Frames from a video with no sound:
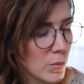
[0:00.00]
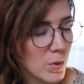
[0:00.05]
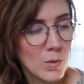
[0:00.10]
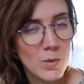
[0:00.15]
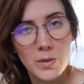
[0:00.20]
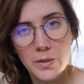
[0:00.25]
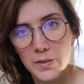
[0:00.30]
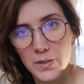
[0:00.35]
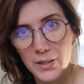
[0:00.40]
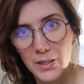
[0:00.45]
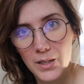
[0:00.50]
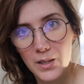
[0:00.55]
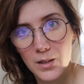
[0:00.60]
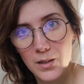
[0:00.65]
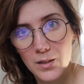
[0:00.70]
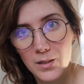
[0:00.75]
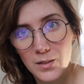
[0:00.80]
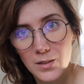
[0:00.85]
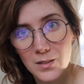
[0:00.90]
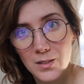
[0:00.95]
we'll see.
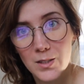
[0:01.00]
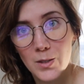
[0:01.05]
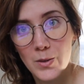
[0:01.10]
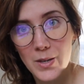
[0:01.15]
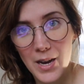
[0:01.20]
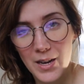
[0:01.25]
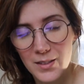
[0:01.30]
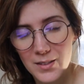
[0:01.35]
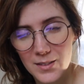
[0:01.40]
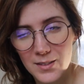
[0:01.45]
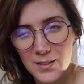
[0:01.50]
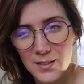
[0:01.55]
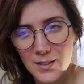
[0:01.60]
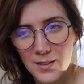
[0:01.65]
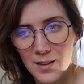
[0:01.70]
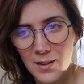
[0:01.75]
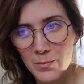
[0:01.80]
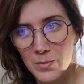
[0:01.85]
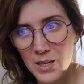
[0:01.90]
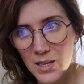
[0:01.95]
So yes,
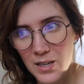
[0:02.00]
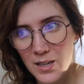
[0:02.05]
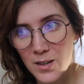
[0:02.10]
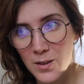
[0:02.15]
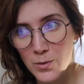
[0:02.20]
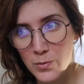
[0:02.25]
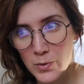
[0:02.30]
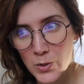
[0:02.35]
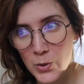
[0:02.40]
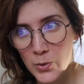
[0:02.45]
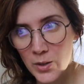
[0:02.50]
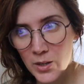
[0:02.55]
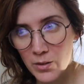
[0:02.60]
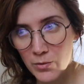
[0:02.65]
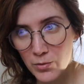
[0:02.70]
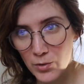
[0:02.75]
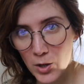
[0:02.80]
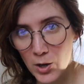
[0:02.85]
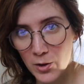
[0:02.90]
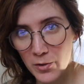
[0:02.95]
I'm thinking of
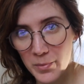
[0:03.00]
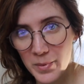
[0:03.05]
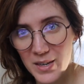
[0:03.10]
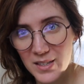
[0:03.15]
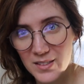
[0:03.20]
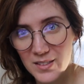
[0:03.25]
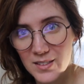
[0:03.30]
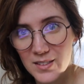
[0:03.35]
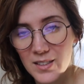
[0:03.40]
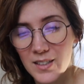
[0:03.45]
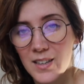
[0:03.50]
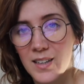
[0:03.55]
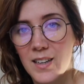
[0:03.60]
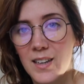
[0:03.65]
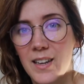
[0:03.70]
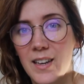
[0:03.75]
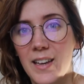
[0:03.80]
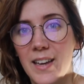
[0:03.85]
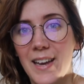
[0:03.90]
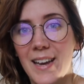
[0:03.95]
doing Vlogmas,
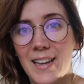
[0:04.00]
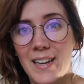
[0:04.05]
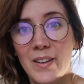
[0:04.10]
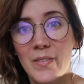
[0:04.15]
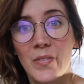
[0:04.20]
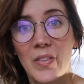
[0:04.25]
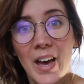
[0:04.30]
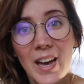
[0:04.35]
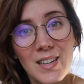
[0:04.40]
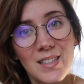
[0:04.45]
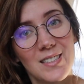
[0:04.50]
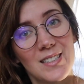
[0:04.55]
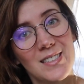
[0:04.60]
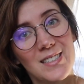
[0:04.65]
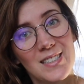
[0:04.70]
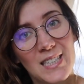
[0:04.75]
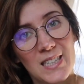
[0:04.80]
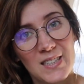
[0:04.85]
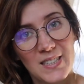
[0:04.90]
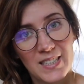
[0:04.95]
and if that
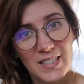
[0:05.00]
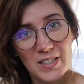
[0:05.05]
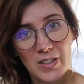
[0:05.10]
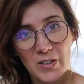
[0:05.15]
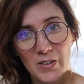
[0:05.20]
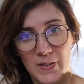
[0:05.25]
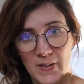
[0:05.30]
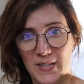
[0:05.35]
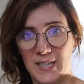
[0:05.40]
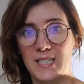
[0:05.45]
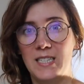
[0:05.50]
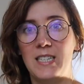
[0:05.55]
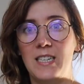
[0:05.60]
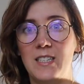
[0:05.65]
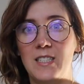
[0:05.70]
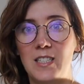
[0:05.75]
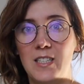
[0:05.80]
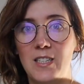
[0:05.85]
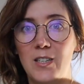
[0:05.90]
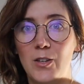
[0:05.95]
sounds like a good idea
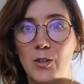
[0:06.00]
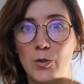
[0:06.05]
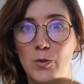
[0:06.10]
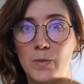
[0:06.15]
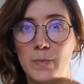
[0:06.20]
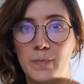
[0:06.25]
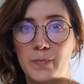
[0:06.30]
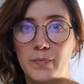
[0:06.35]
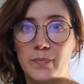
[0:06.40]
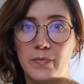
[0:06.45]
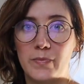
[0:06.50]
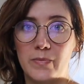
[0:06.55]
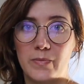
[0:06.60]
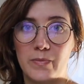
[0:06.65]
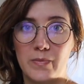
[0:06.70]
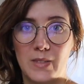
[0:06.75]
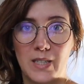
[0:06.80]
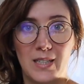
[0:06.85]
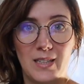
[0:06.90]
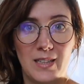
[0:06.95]
to you,
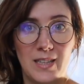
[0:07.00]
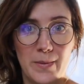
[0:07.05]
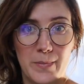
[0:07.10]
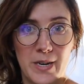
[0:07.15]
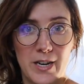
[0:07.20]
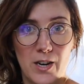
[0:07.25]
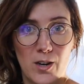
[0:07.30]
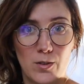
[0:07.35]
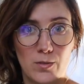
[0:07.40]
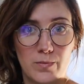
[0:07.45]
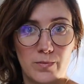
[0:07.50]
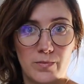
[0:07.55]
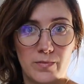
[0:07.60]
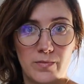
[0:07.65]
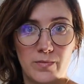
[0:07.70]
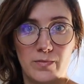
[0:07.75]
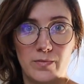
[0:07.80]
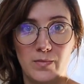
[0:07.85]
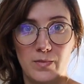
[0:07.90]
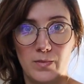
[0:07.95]
let me know
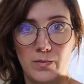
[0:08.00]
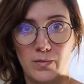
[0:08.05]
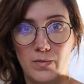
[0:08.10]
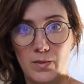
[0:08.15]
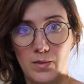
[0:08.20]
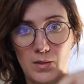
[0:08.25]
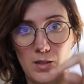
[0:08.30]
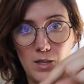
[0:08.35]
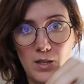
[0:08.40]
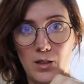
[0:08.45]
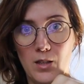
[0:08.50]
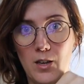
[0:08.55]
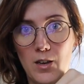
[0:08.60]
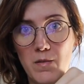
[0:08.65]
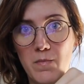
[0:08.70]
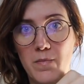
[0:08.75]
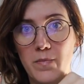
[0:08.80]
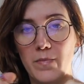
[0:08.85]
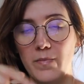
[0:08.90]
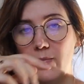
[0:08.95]
in
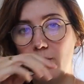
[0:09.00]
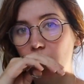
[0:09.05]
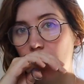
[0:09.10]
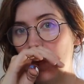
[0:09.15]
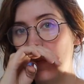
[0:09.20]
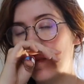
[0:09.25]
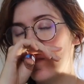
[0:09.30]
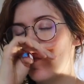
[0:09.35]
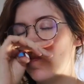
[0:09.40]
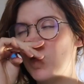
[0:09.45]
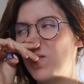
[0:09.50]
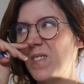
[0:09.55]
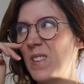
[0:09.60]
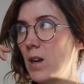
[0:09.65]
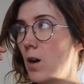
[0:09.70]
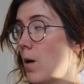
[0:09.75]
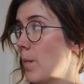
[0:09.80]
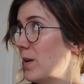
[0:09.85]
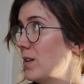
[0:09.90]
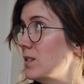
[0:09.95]
the
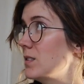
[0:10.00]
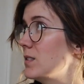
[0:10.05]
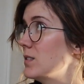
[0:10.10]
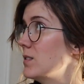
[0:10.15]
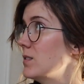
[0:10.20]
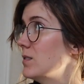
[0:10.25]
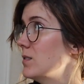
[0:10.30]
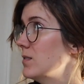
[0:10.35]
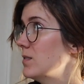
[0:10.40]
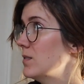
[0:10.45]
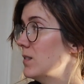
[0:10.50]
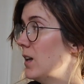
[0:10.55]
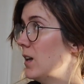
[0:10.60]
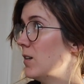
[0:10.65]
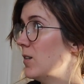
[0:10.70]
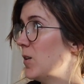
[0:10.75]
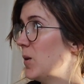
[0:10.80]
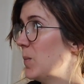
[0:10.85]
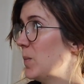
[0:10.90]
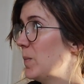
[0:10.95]
comments.
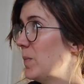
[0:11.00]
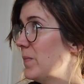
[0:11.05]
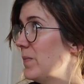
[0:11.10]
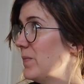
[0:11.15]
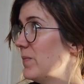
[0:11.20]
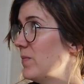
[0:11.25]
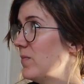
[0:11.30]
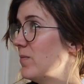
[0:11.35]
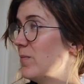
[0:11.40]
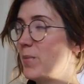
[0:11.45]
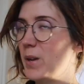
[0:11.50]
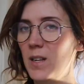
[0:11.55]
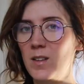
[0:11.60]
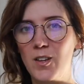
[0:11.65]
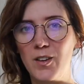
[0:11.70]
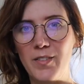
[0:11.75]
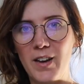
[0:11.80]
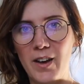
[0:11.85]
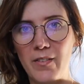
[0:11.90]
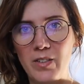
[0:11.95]
But I
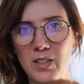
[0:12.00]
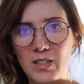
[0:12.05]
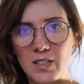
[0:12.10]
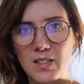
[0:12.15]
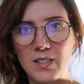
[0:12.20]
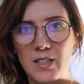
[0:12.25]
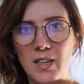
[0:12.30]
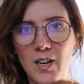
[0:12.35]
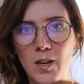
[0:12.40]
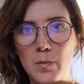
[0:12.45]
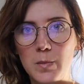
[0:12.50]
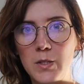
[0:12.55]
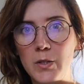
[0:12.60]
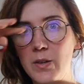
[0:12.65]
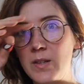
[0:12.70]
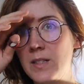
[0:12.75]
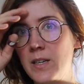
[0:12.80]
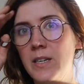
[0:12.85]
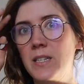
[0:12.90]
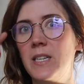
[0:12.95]
love having this set up, so
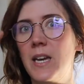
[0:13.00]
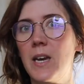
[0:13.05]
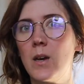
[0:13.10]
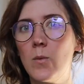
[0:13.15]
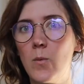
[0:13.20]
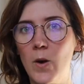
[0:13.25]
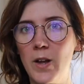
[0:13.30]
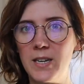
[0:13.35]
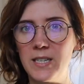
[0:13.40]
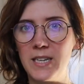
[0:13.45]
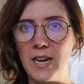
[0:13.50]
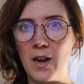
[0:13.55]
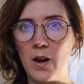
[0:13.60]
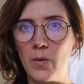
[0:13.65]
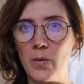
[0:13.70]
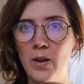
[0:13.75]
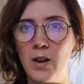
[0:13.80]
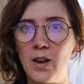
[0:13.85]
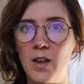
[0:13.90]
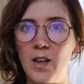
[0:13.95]
as I take one
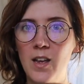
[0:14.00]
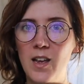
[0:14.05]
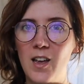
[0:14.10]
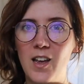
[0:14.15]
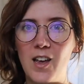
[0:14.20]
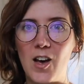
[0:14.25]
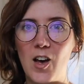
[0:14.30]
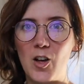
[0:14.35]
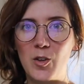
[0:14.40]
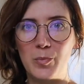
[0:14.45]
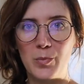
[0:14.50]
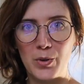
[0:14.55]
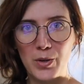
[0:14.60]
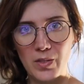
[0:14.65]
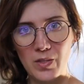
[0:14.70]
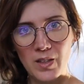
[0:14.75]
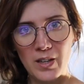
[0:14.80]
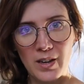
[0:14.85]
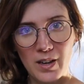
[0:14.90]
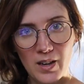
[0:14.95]
down, I'll
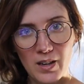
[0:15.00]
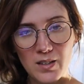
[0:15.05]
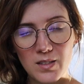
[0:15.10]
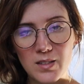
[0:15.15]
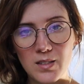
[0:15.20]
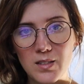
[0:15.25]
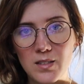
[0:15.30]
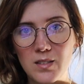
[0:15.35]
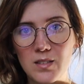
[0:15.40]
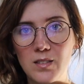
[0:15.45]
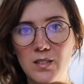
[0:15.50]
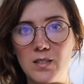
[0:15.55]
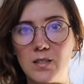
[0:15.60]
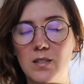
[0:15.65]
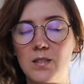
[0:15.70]
put the next